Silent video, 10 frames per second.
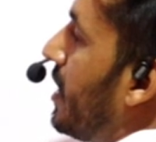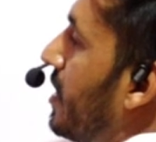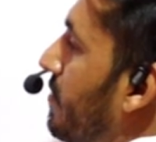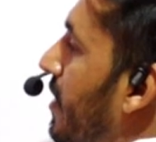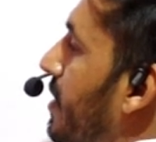and
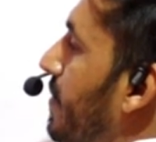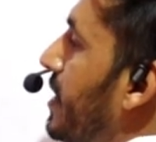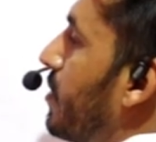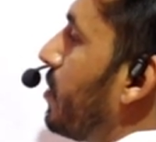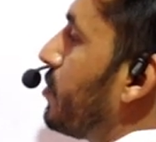divide
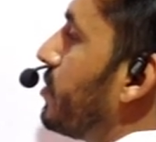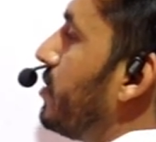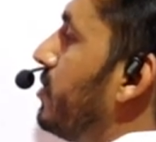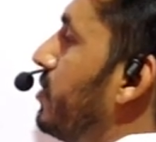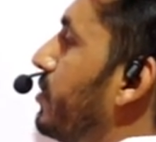by
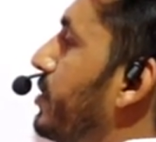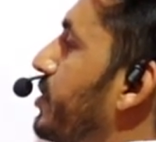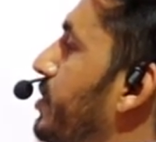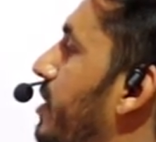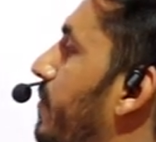also
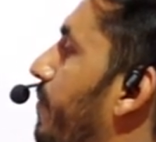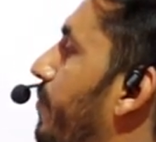this term.